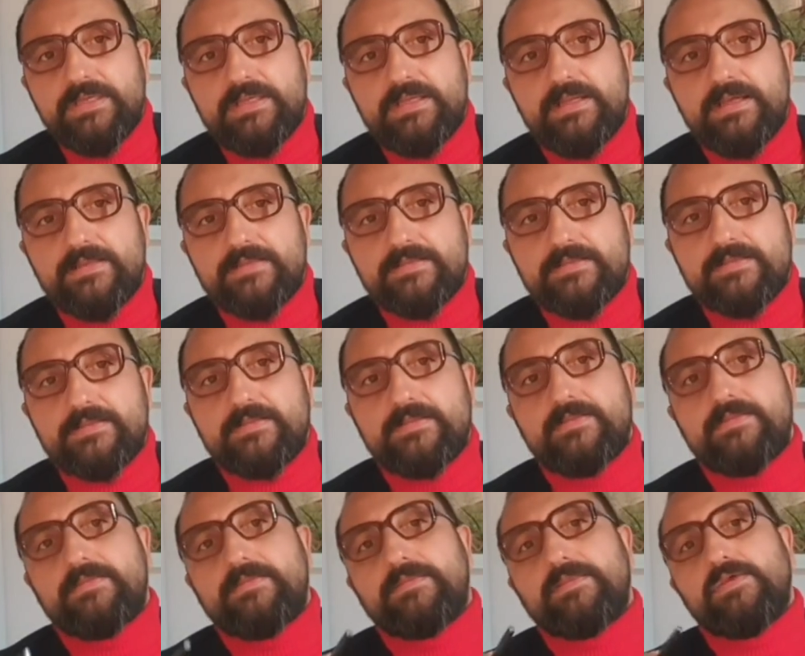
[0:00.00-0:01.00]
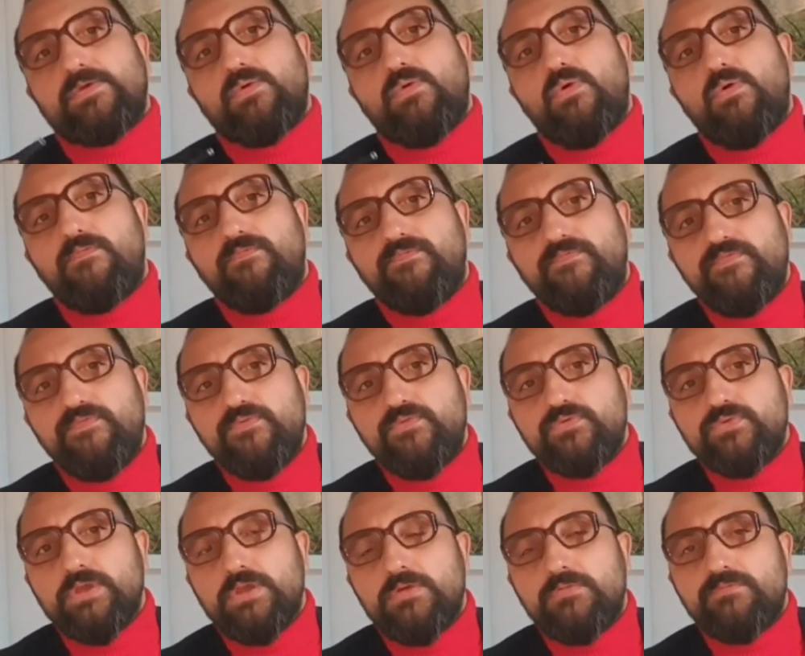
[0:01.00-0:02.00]
elasticity of
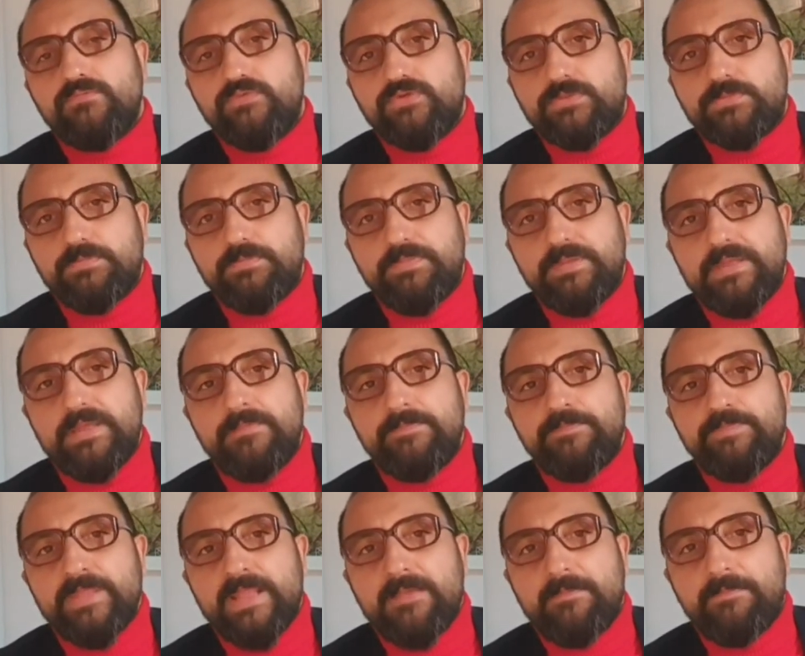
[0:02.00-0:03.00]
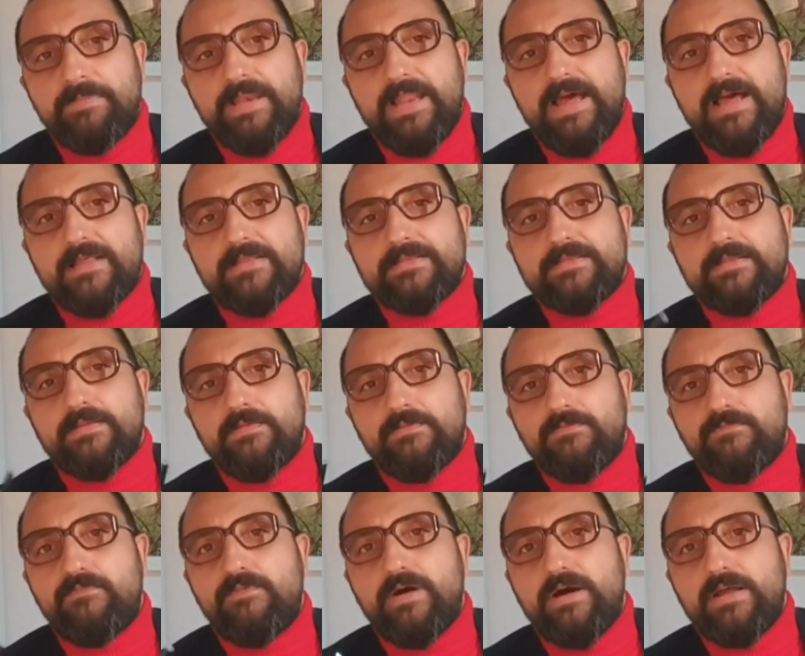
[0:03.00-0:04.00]
food would be plus
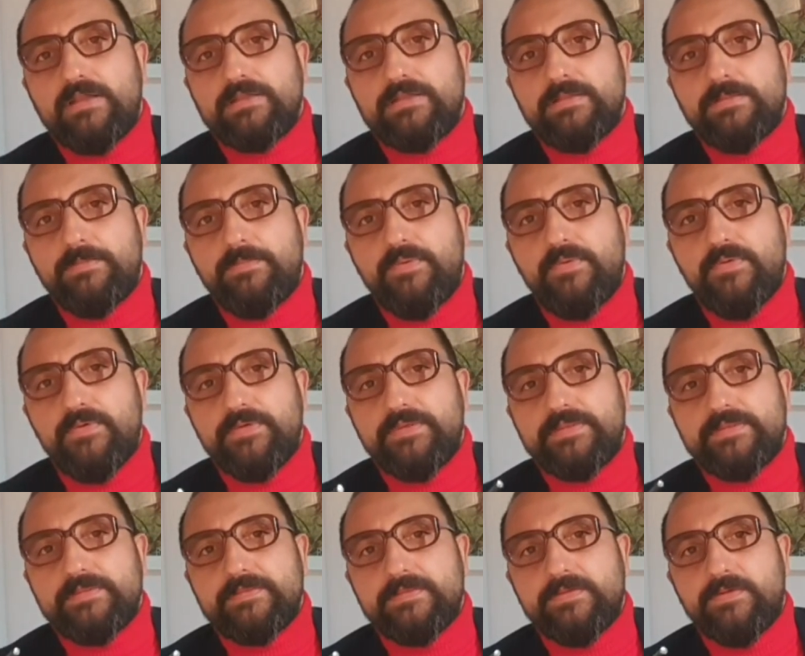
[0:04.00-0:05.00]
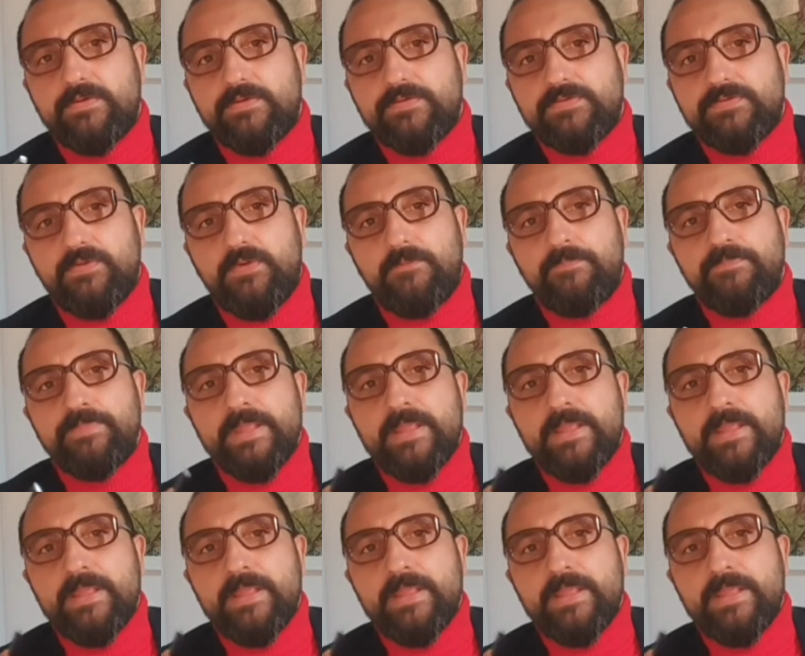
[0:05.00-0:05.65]
1.00.